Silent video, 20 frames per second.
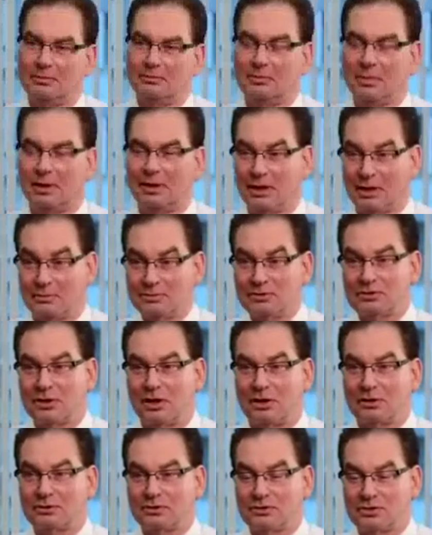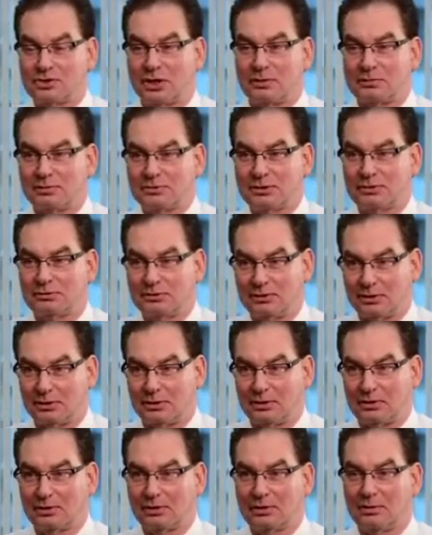My name's Dr. James
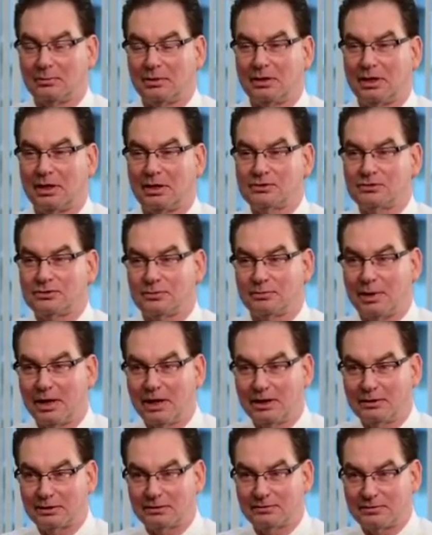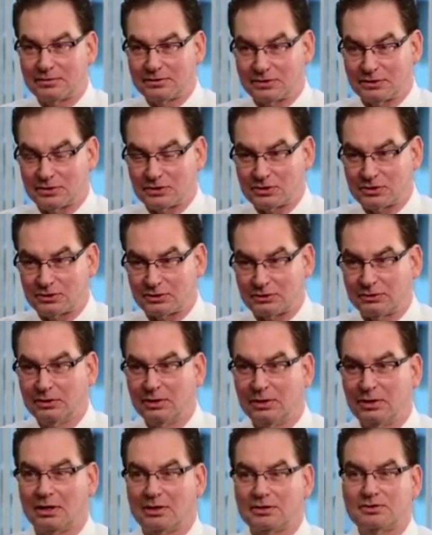Odell. I'm a naturopathic physician.
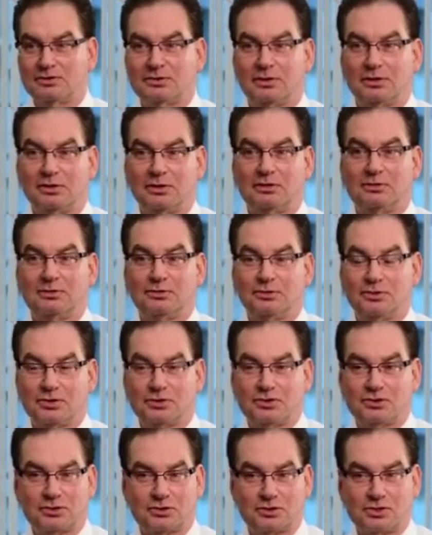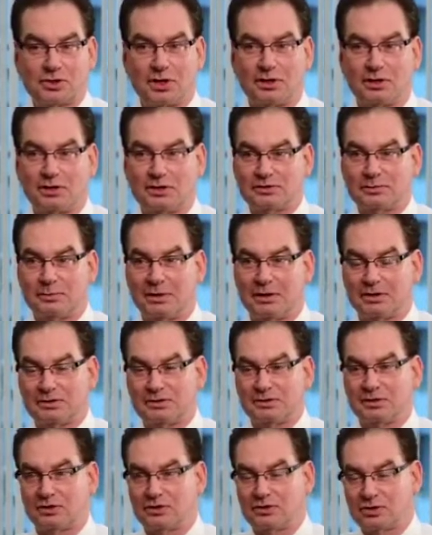I studied traditional Chinese
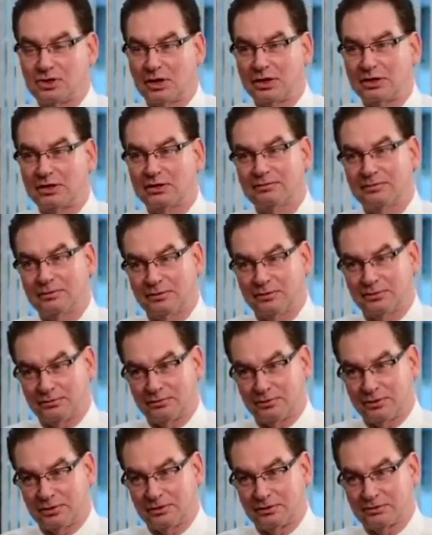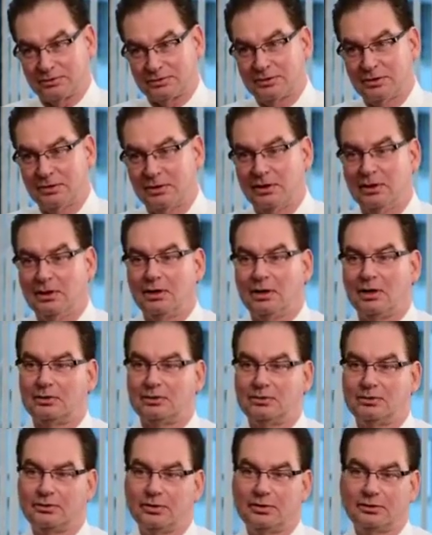medicine in China for three years. Uh,
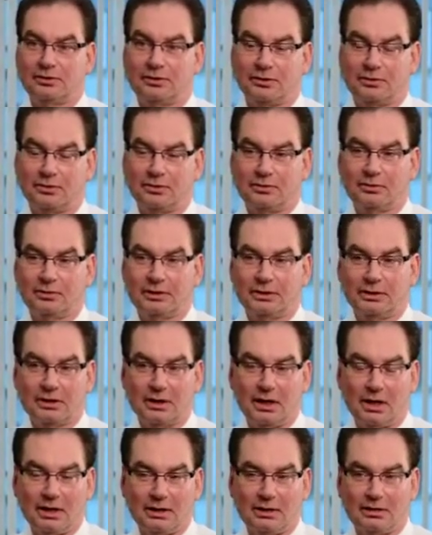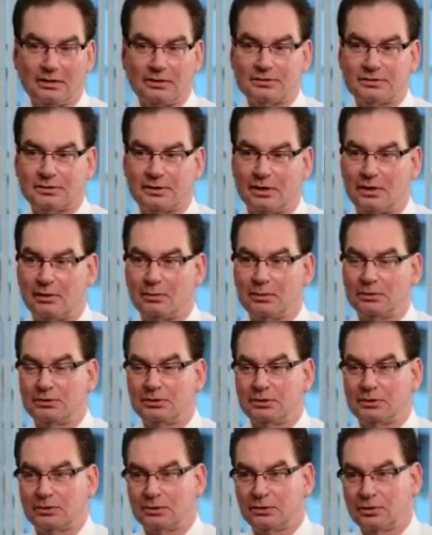during the early 90s, I went
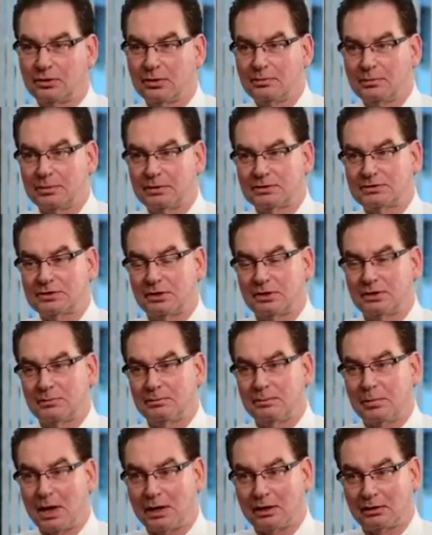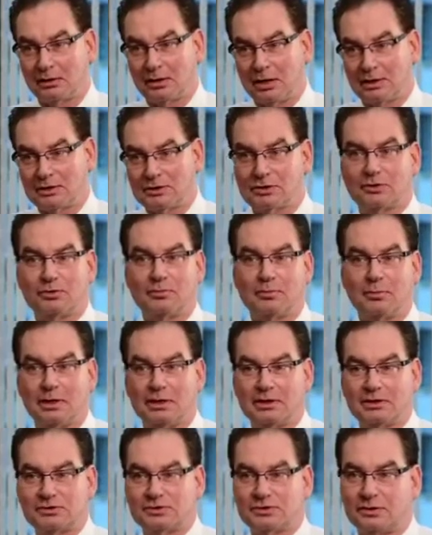to Europe and studied biological
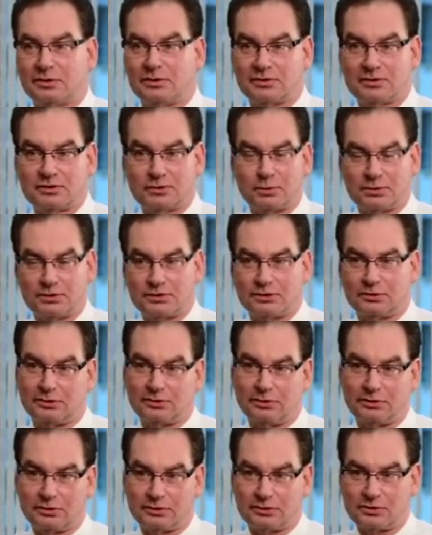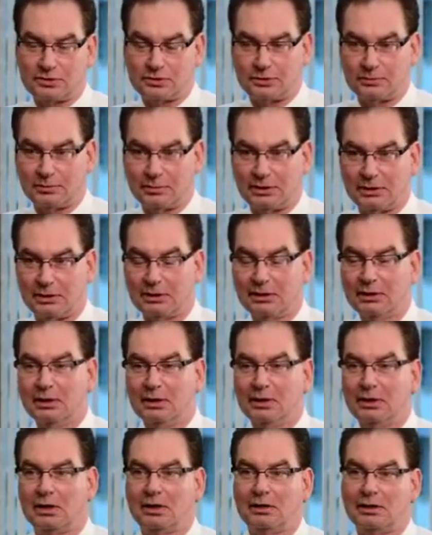medicine in Switzerland and Germany,
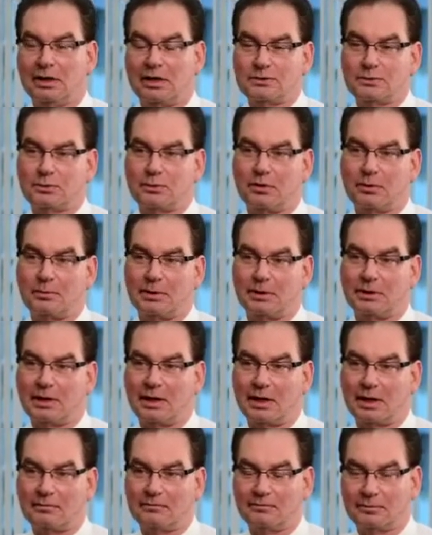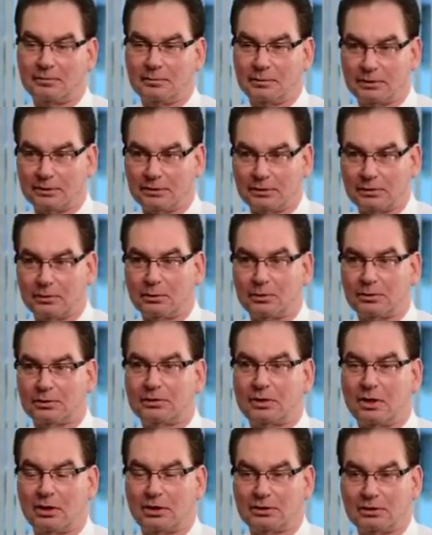and that's where I became familiar with
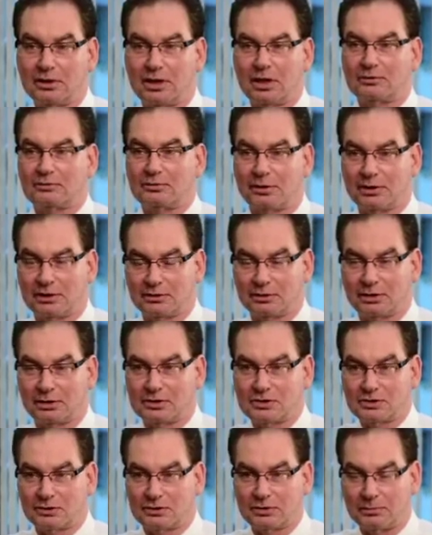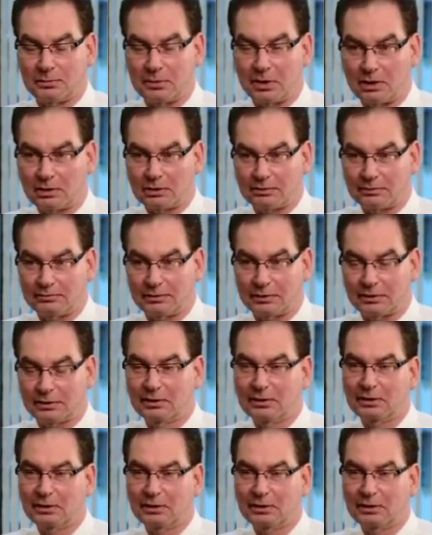contact regulation thermography.